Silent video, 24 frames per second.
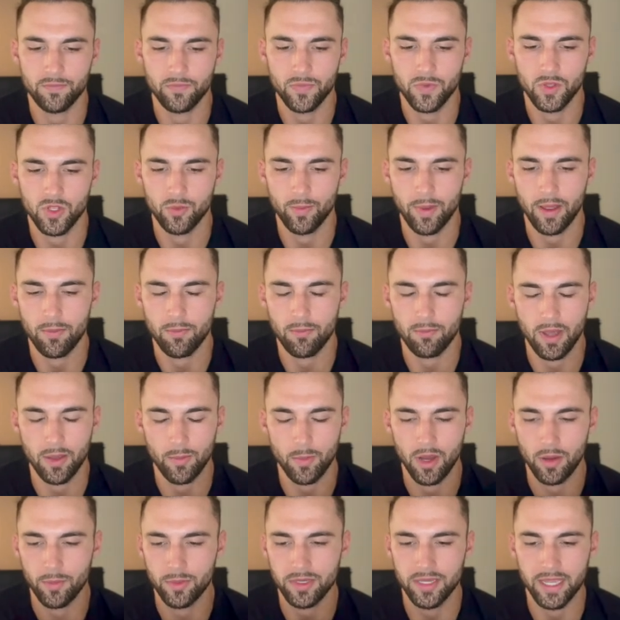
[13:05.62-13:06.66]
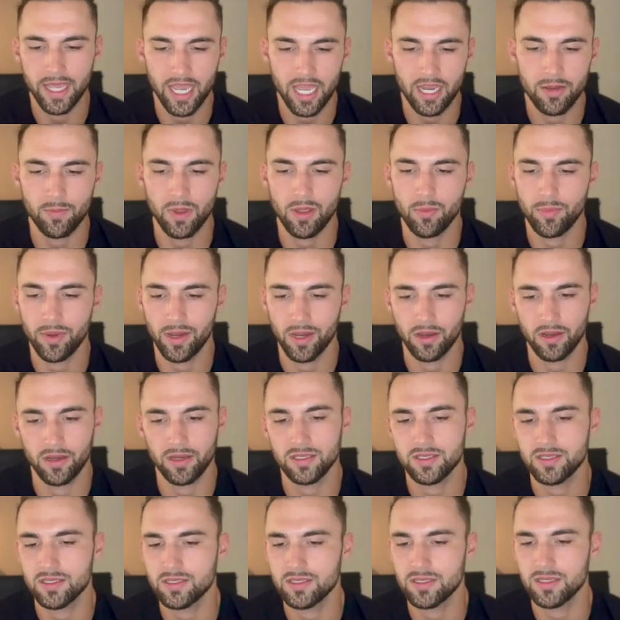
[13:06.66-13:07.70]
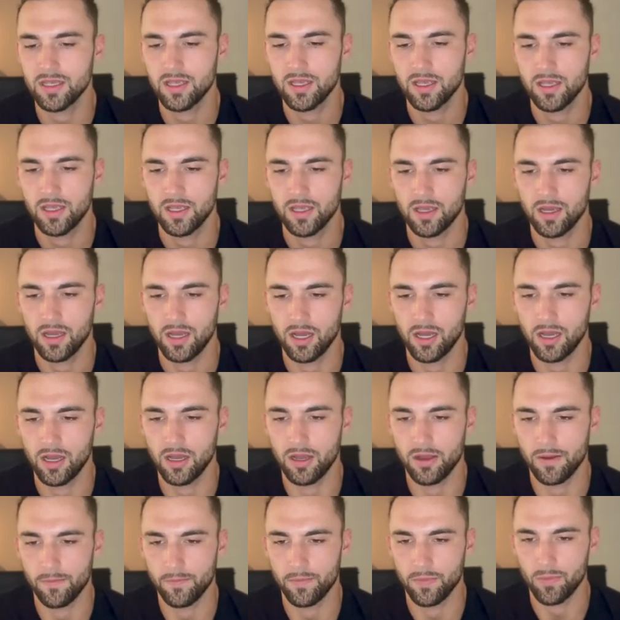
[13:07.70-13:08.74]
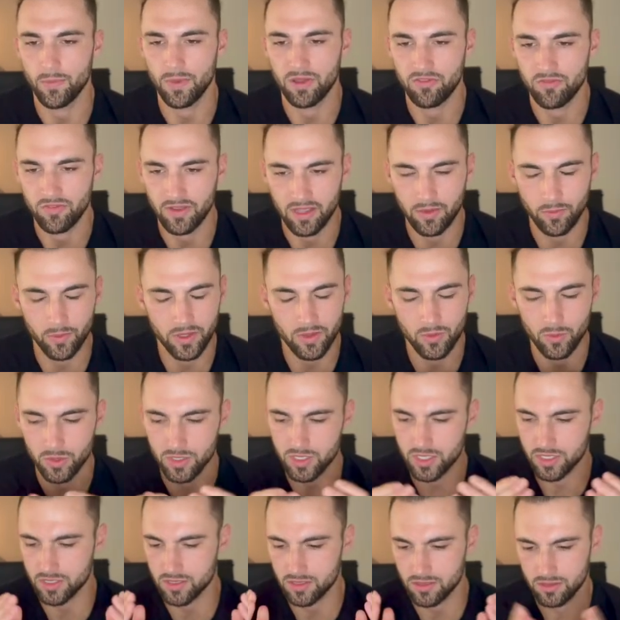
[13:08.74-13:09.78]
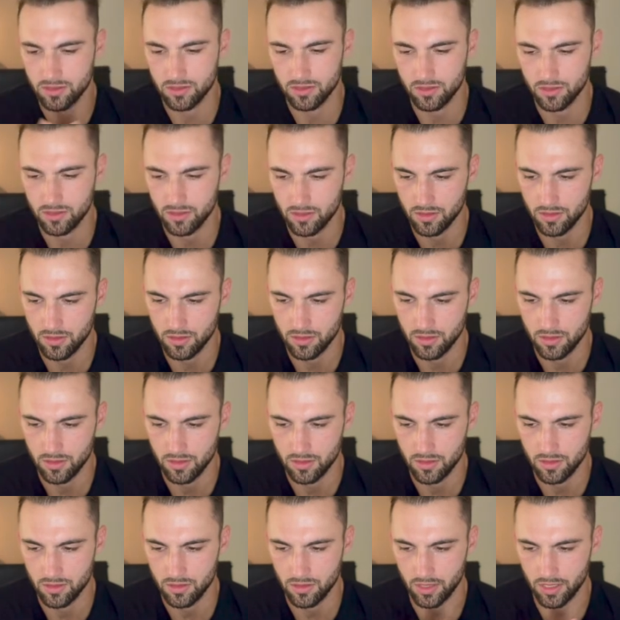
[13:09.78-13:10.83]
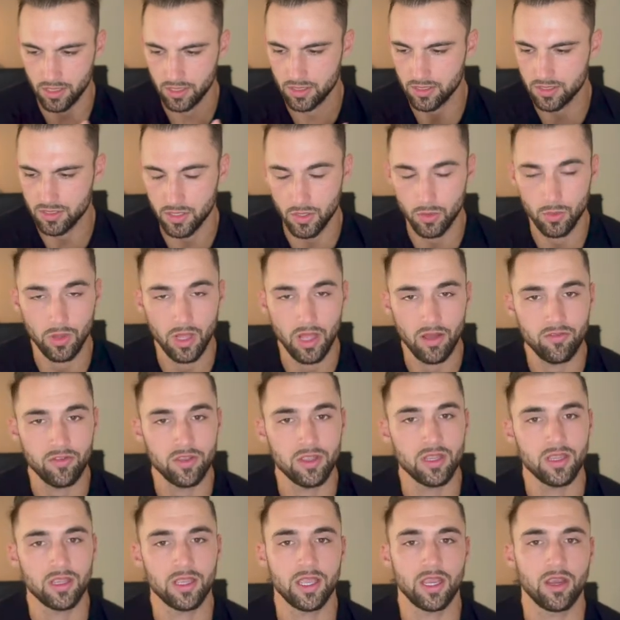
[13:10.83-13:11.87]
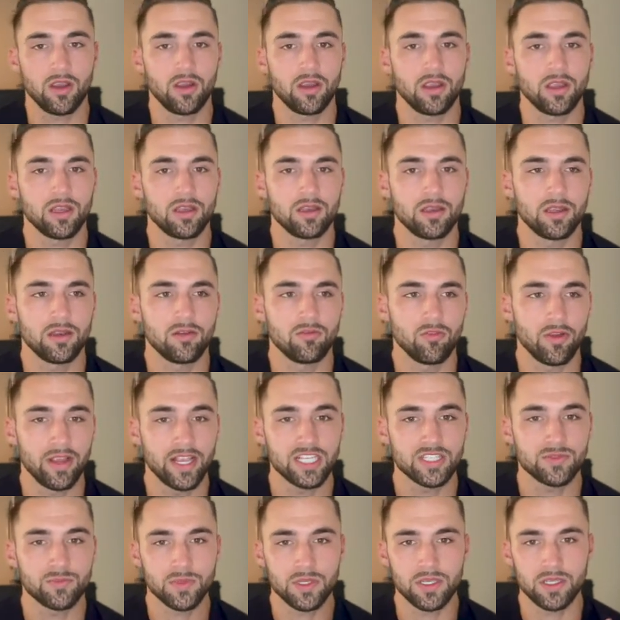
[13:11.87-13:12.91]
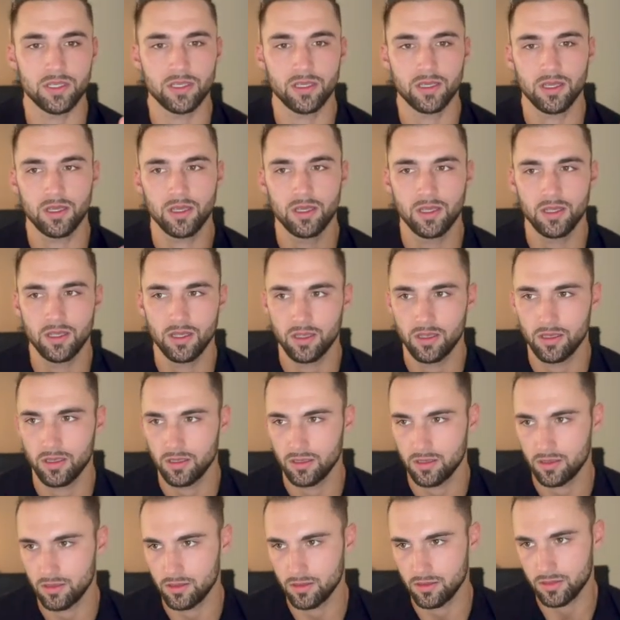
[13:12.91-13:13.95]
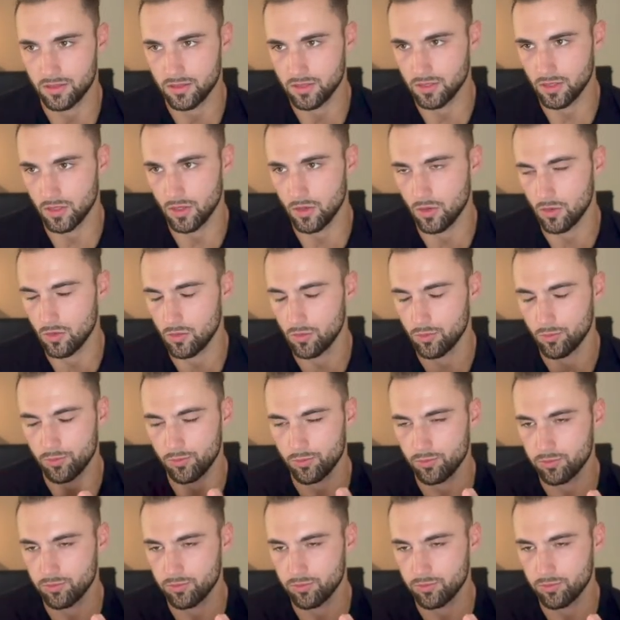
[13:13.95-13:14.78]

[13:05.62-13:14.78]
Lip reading: You know, my mom and dad, my parents, my family were just so loving and caring, and raised me so